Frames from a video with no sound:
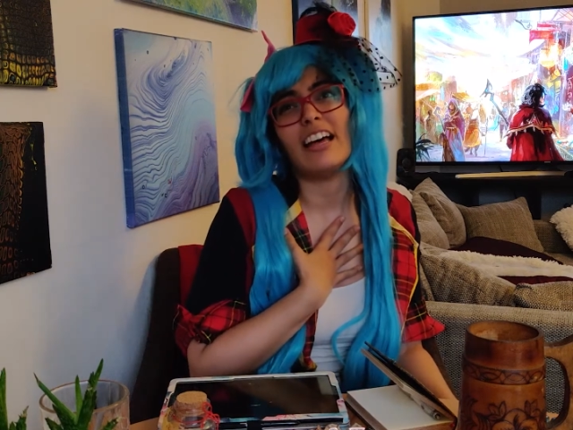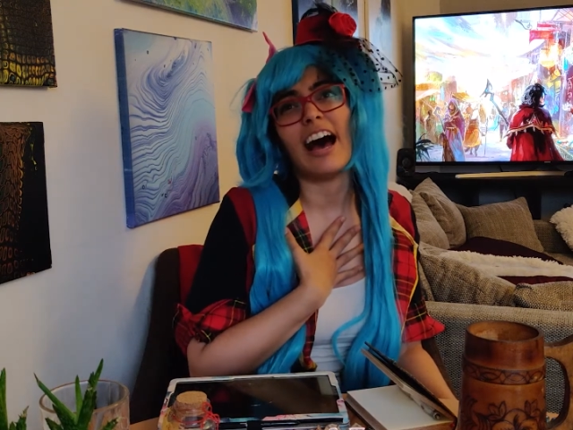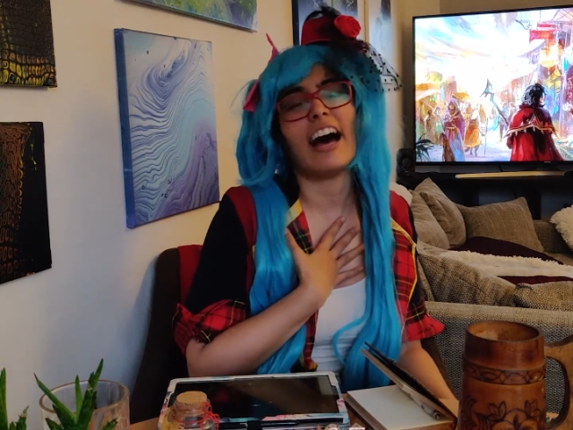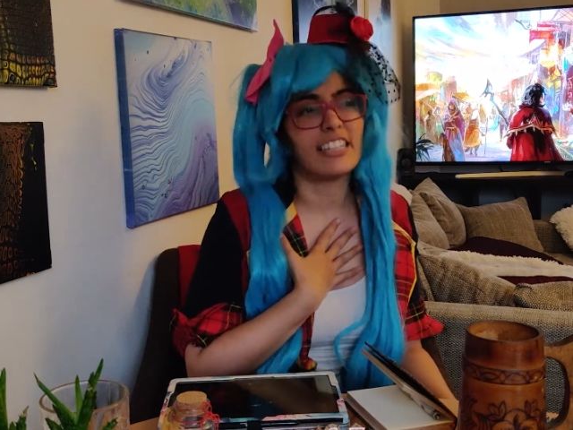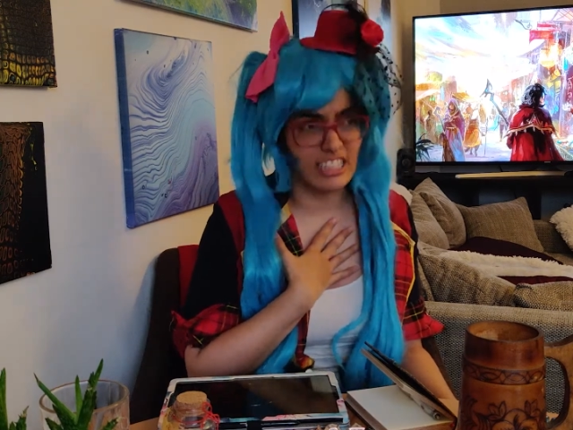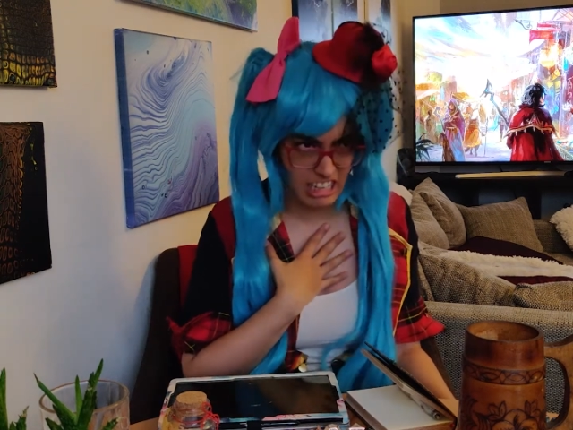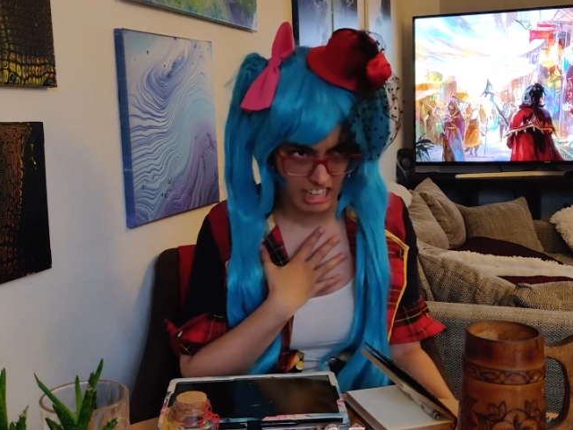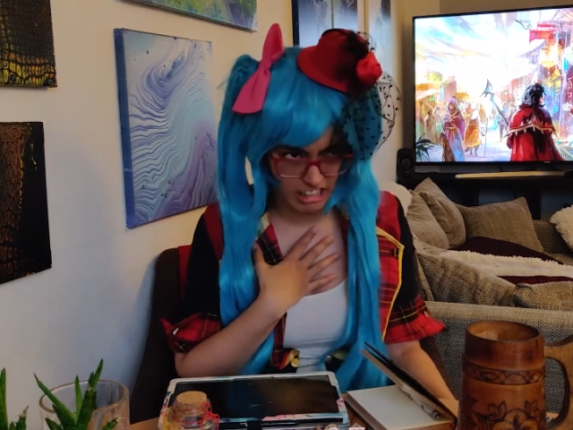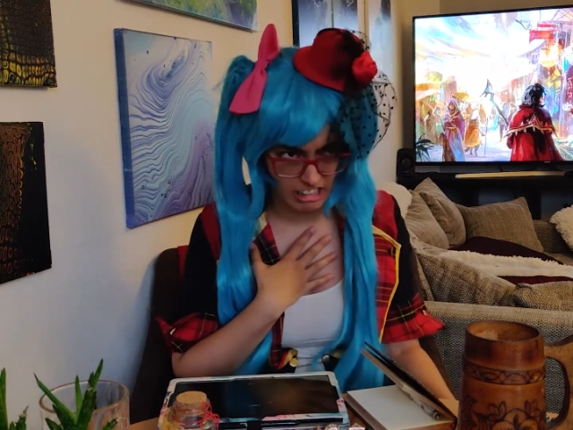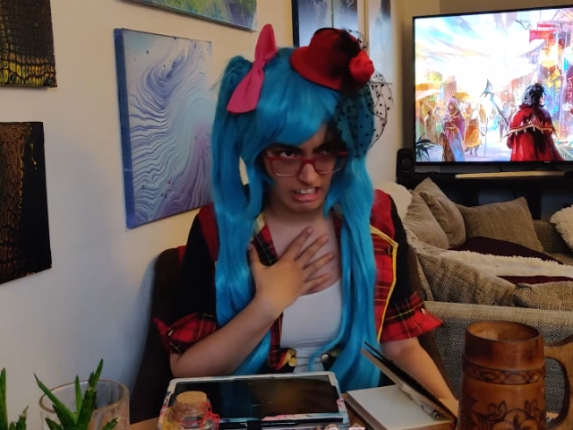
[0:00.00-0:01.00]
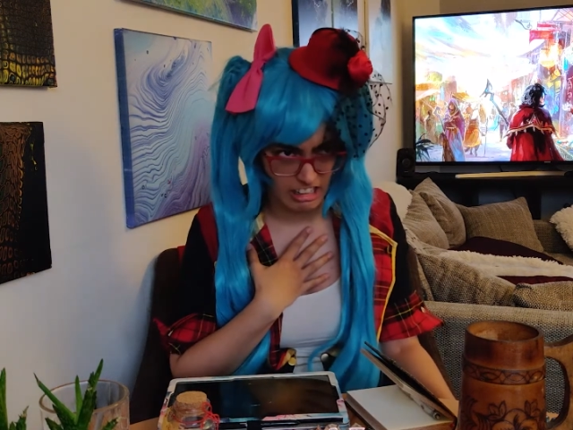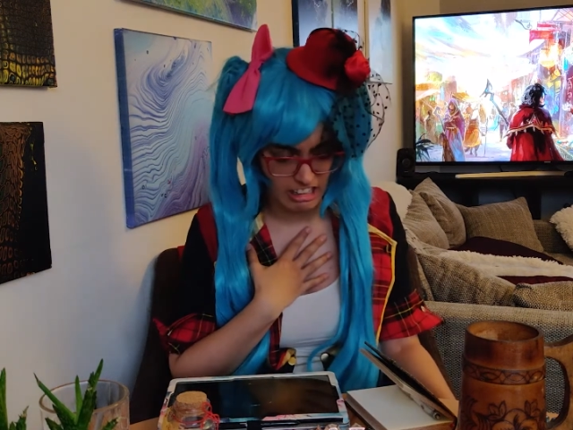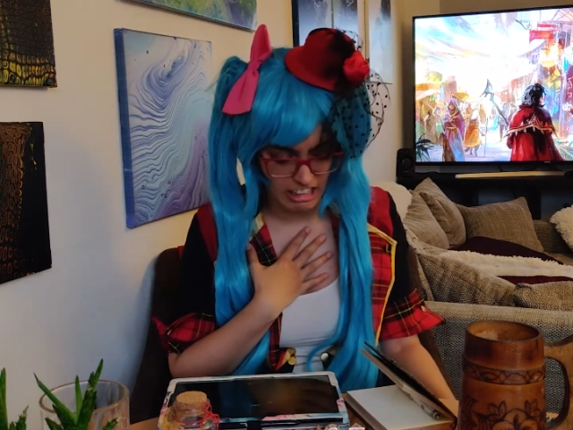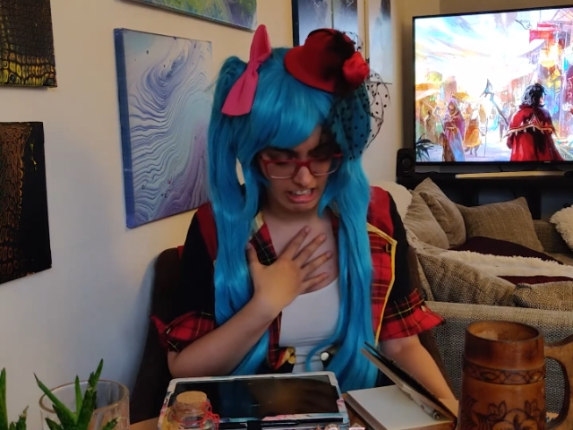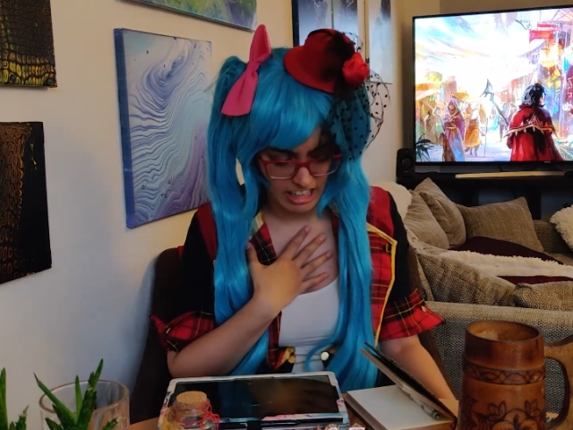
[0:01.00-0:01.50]
Until
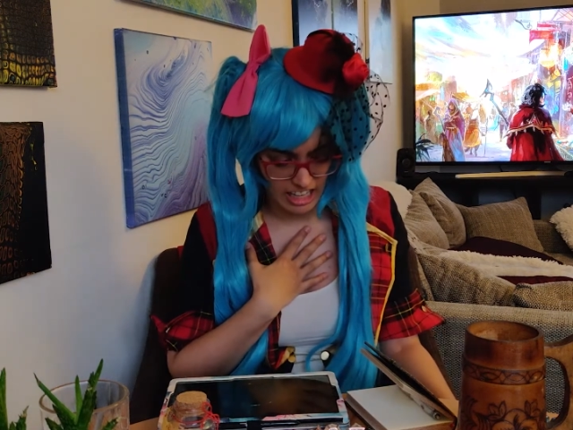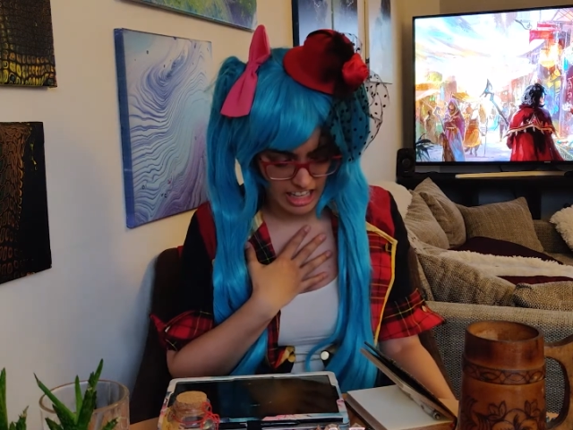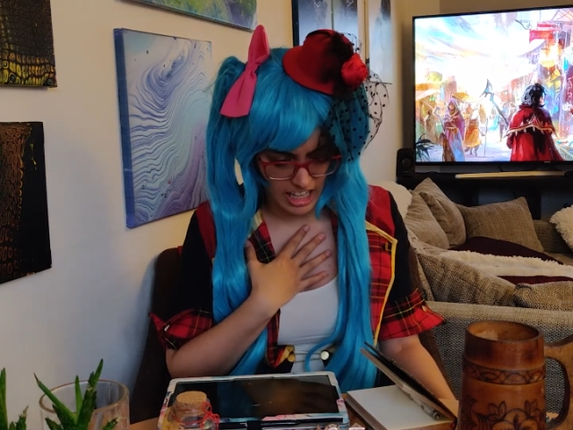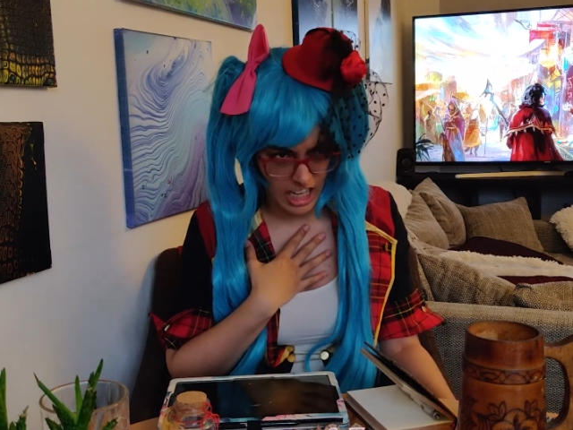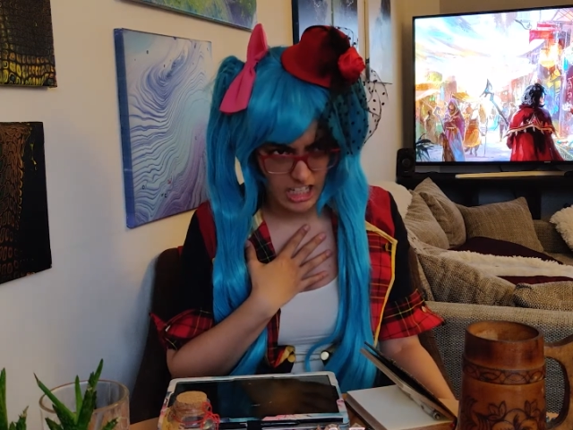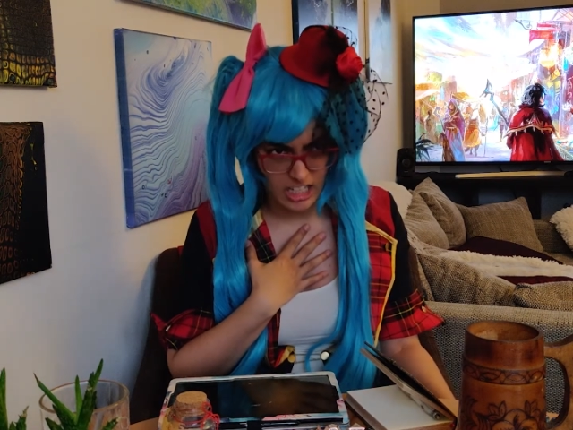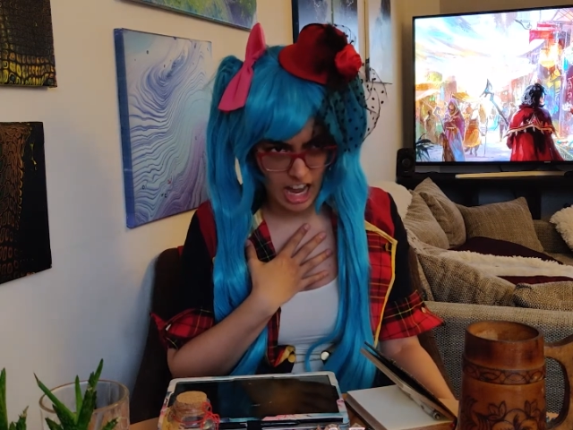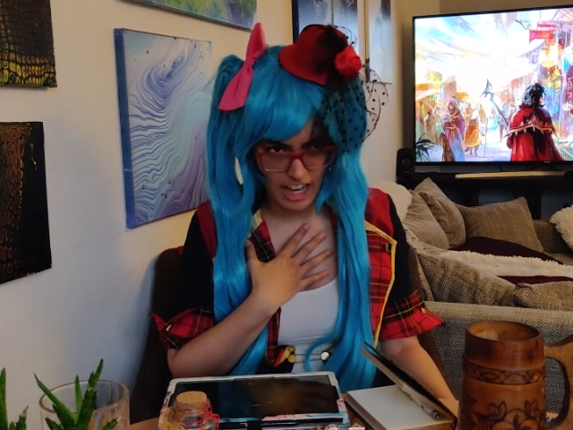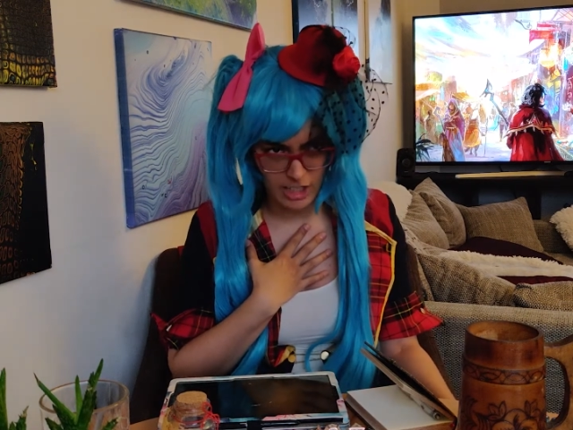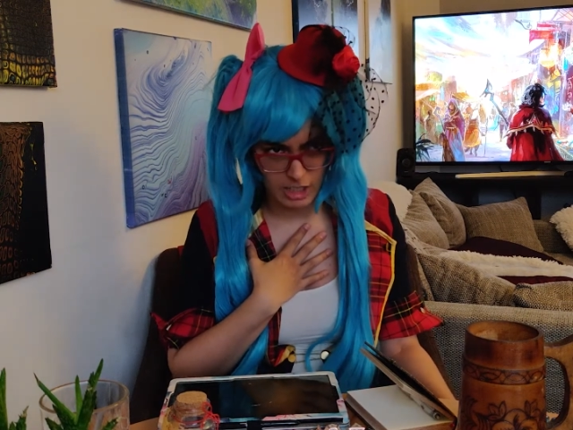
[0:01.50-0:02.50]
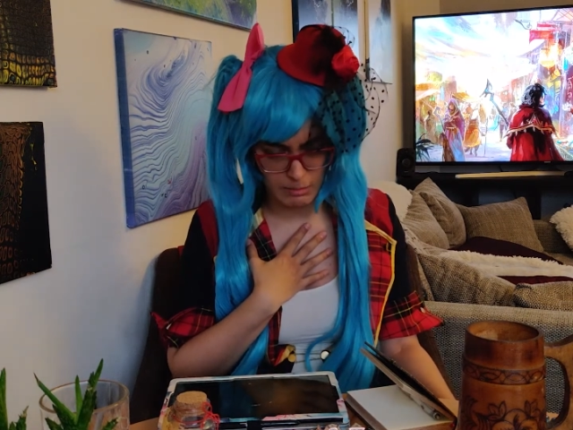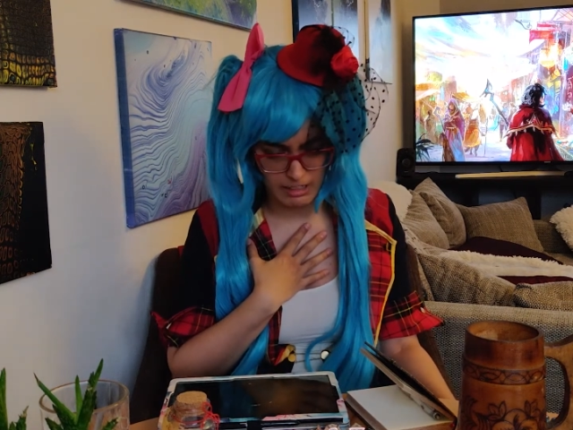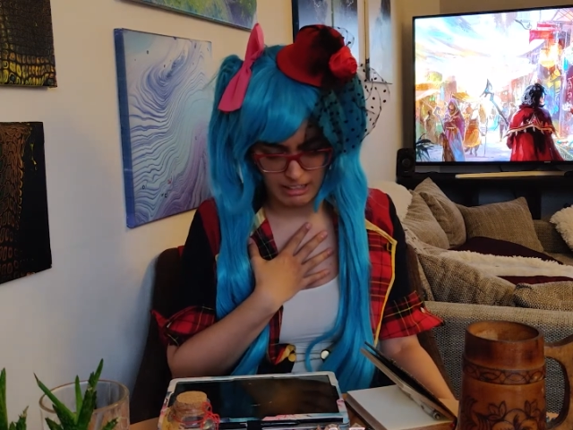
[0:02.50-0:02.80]
he touched me.